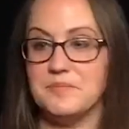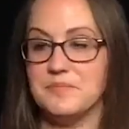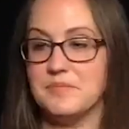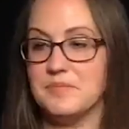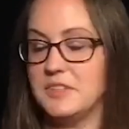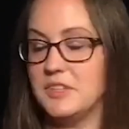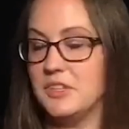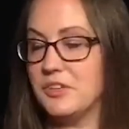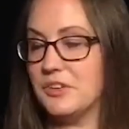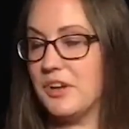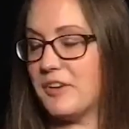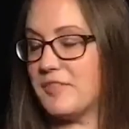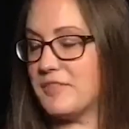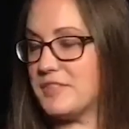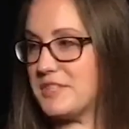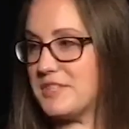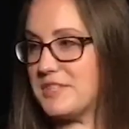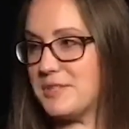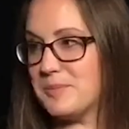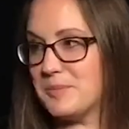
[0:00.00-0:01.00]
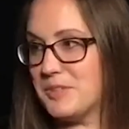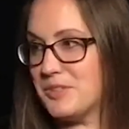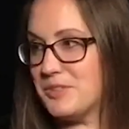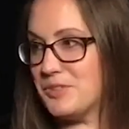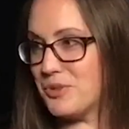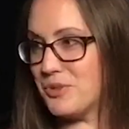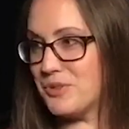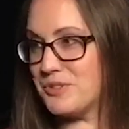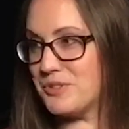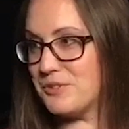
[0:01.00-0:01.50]
Your nervous system
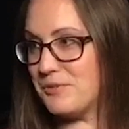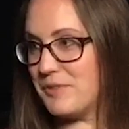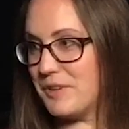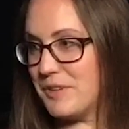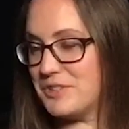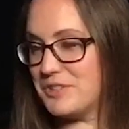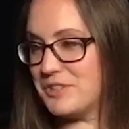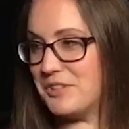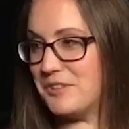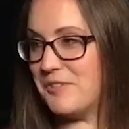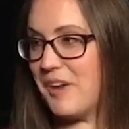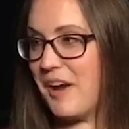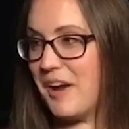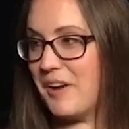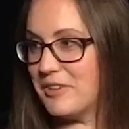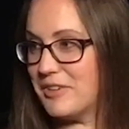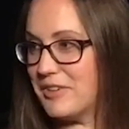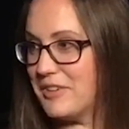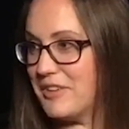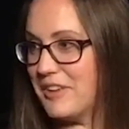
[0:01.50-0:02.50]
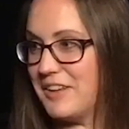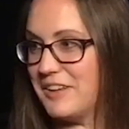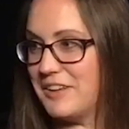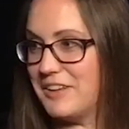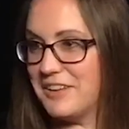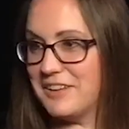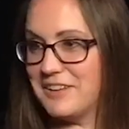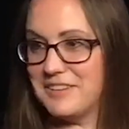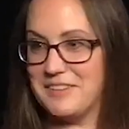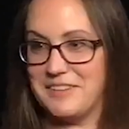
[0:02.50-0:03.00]
controls the function of
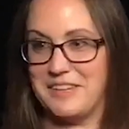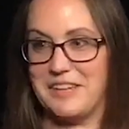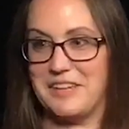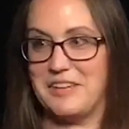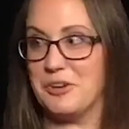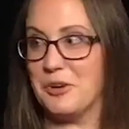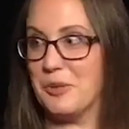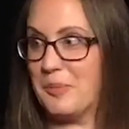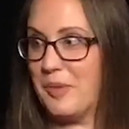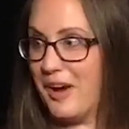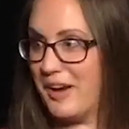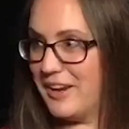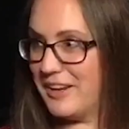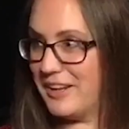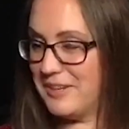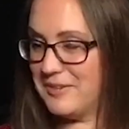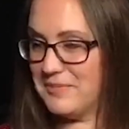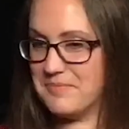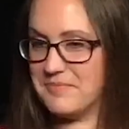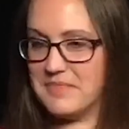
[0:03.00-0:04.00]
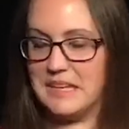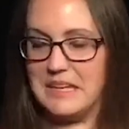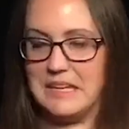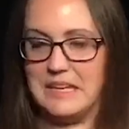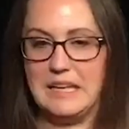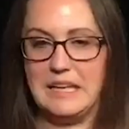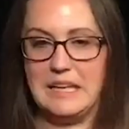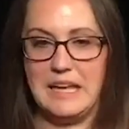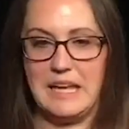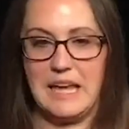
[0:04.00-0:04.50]
everything in your body.
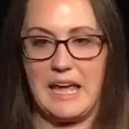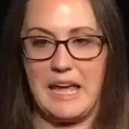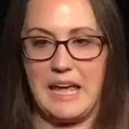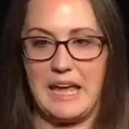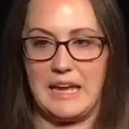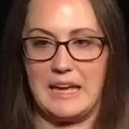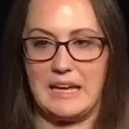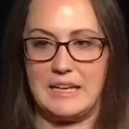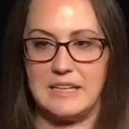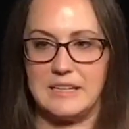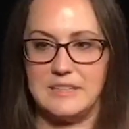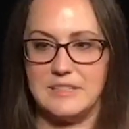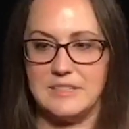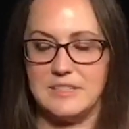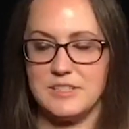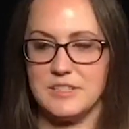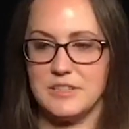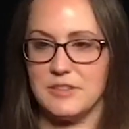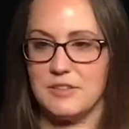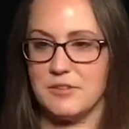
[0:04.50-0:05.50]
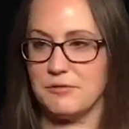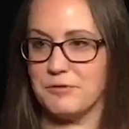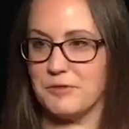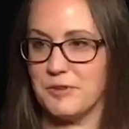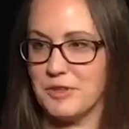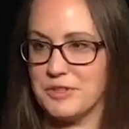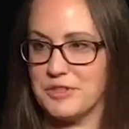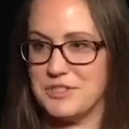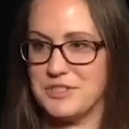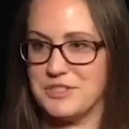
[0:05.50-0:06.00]
And the
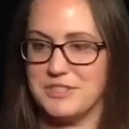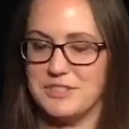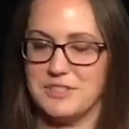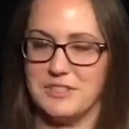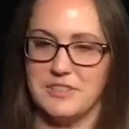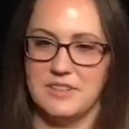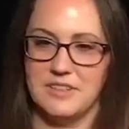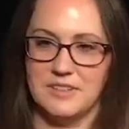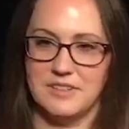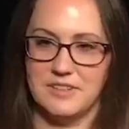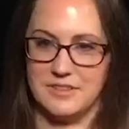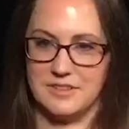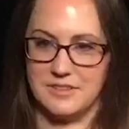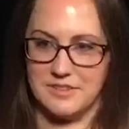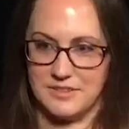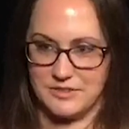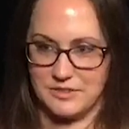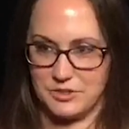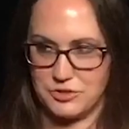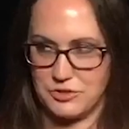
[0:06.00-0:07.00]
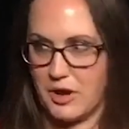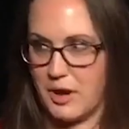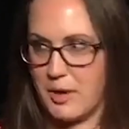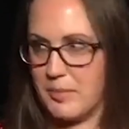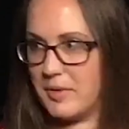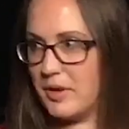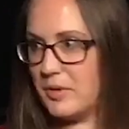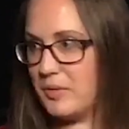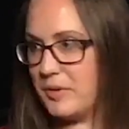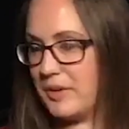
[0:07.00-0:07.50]
first
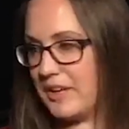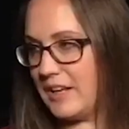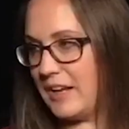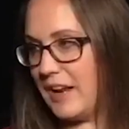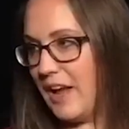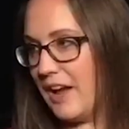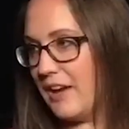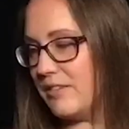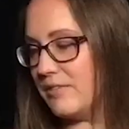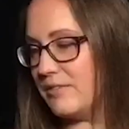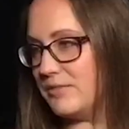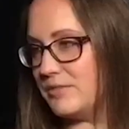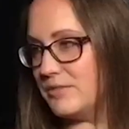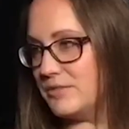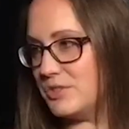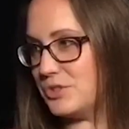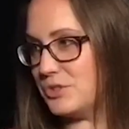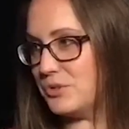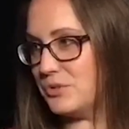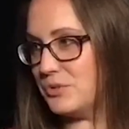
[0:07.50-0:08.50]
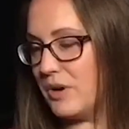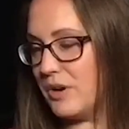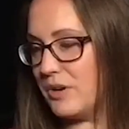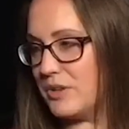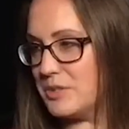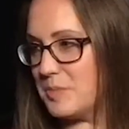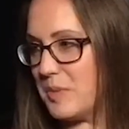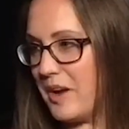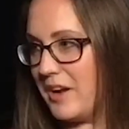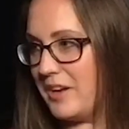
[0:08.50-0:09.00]
trauma we can have to our
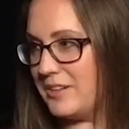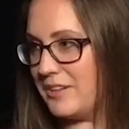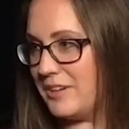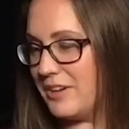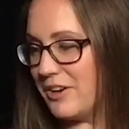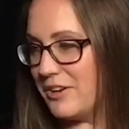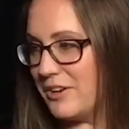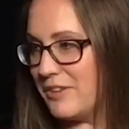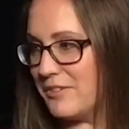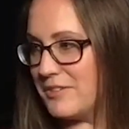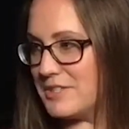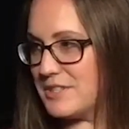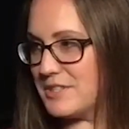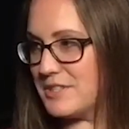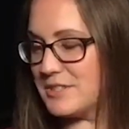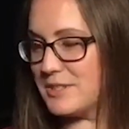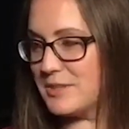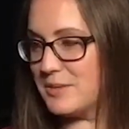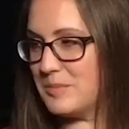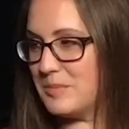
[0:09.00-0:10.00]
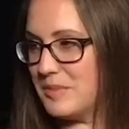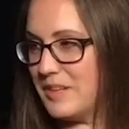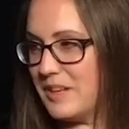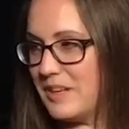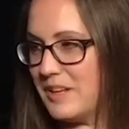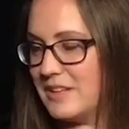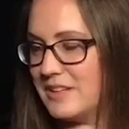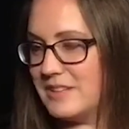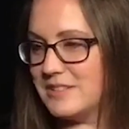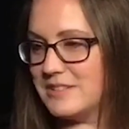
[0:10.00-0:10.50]
spine and our nervous system
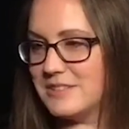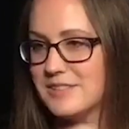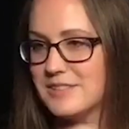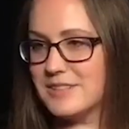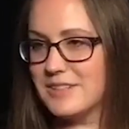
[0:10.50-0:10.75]
is